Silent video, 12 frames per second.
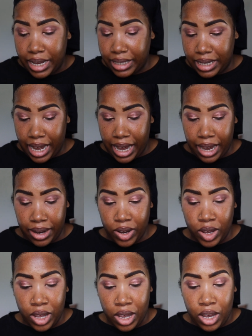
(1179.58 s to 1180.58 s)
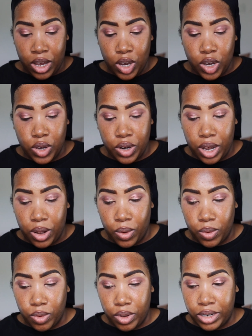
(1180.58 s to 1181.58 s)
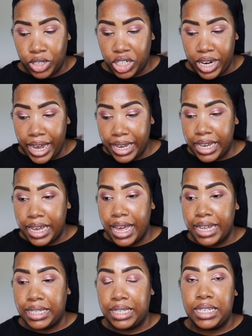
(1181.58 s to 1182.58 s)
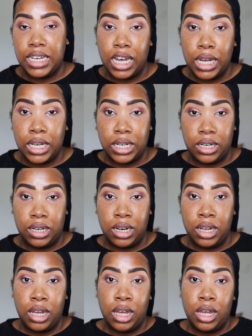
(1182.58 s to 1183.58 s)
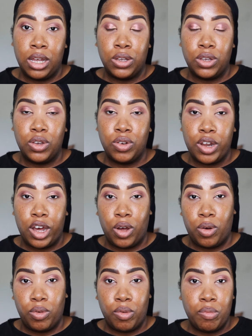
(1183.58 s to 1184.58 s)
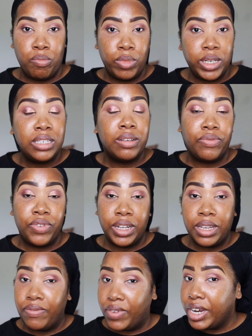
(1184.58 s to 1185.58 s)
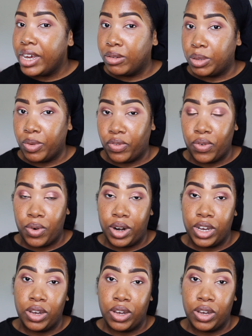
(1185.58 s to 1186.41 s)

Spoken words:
is that, you know, Jackie has done you know, Muslim friendly videos before.